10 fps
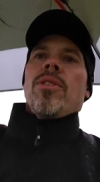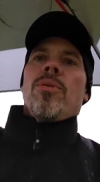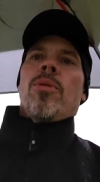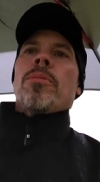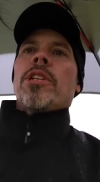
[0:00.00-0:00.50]

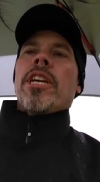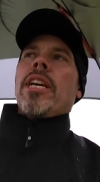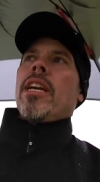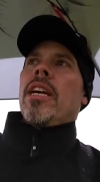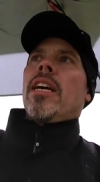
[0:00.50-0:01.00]

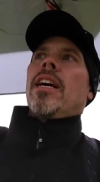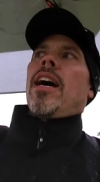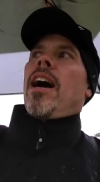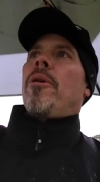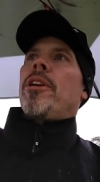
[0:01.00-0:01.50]
normally
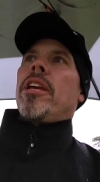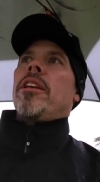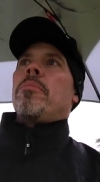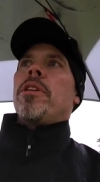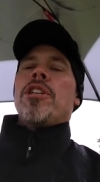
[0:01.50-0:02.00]
I would
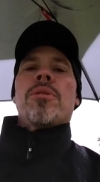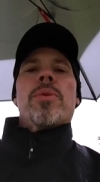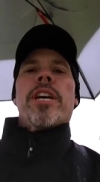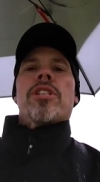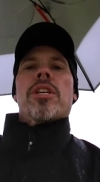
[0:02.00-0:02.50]
hit a
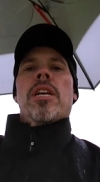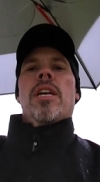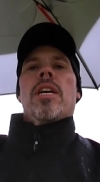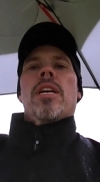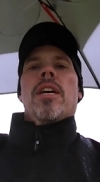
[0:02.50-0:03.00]
pitching wedge
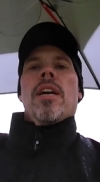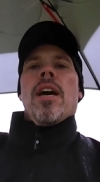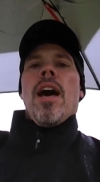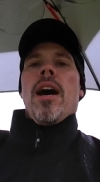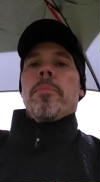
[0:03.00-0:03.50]

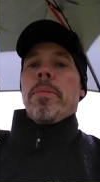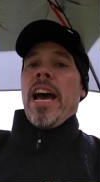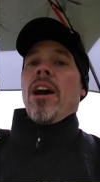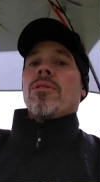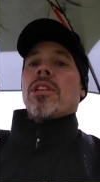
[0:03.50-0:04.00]

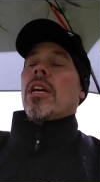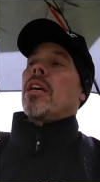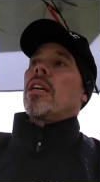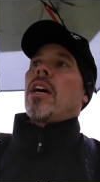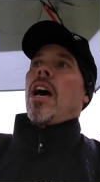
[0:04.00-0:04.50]
about
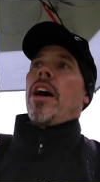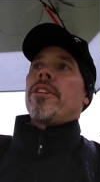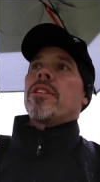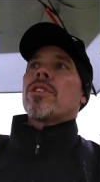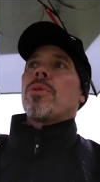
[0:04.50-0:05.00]

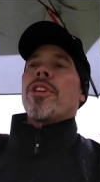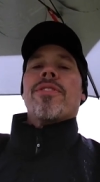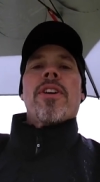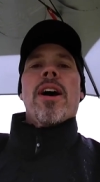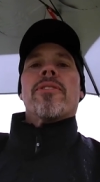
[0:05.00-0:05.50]
one
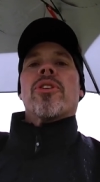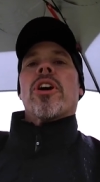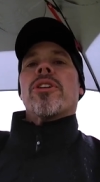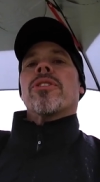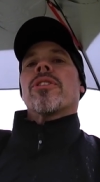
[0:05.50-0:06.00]
twenty-five to
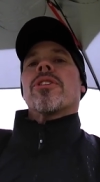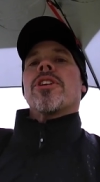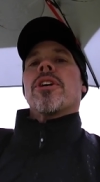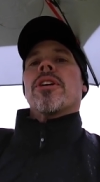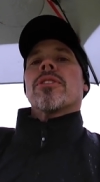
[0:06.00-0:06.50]
one
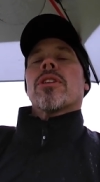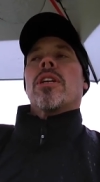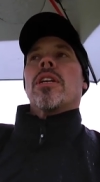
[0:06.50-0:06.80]
thirty yards.